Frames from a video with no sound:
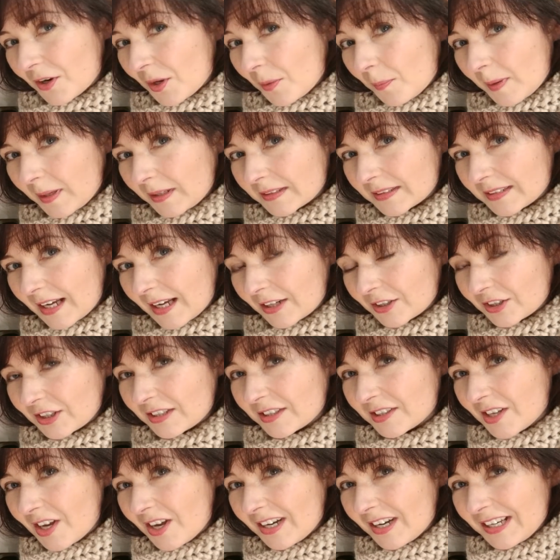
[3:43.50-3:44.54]
a very big stash.
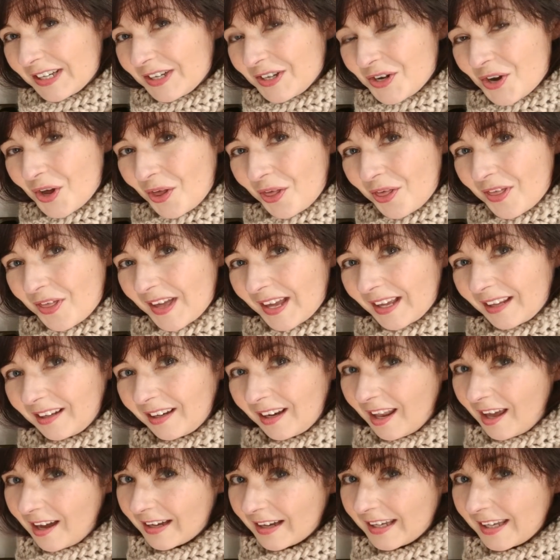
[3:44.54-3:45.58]
It's certainly
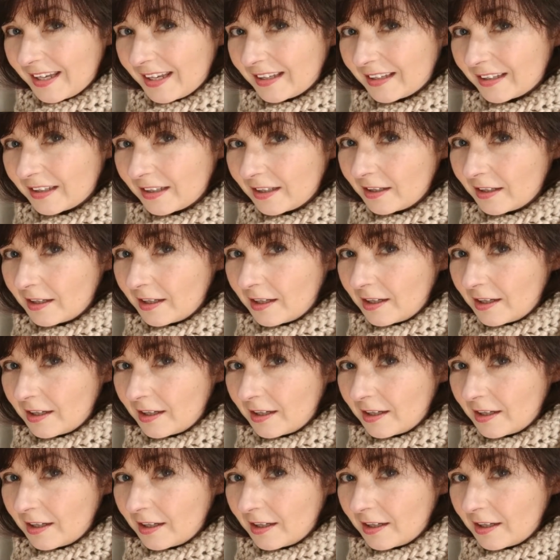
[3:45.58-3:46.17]
nothing like